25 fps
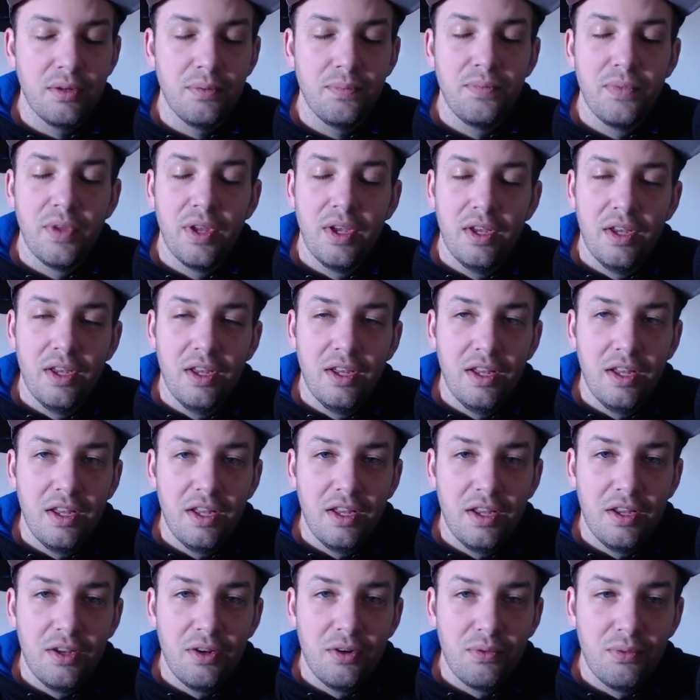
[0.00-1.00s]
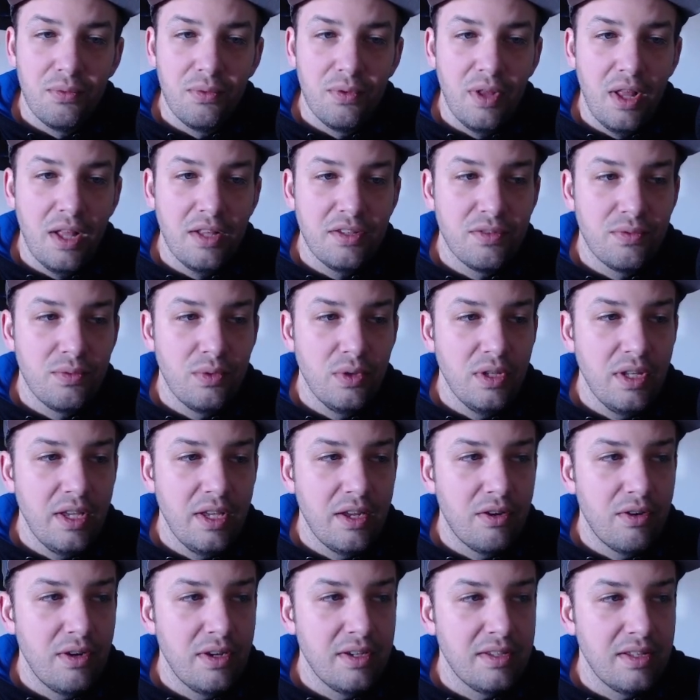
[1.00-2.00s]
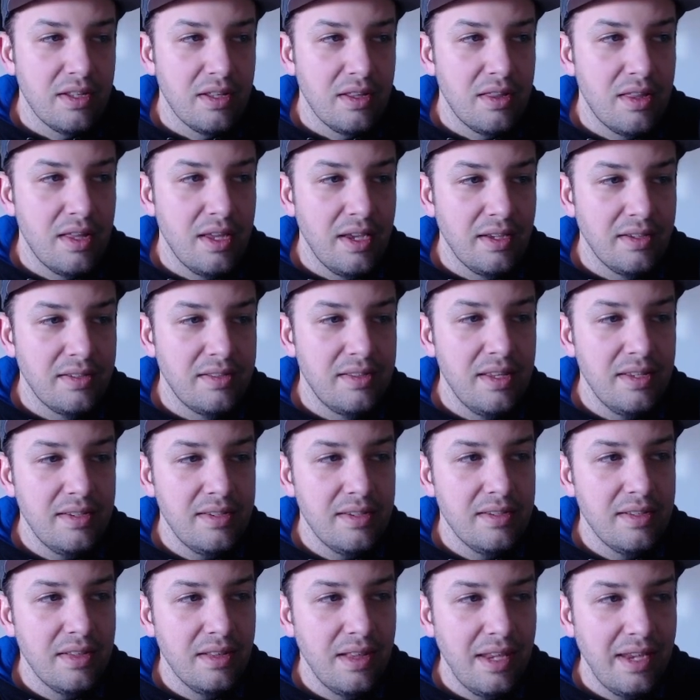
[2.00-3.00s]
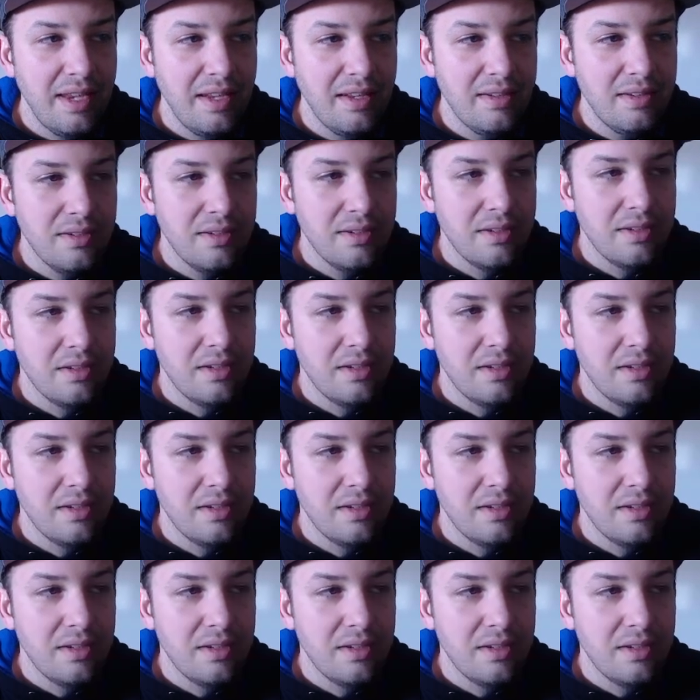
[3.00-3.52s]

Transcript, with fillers: So lots of really interesting things. This is linked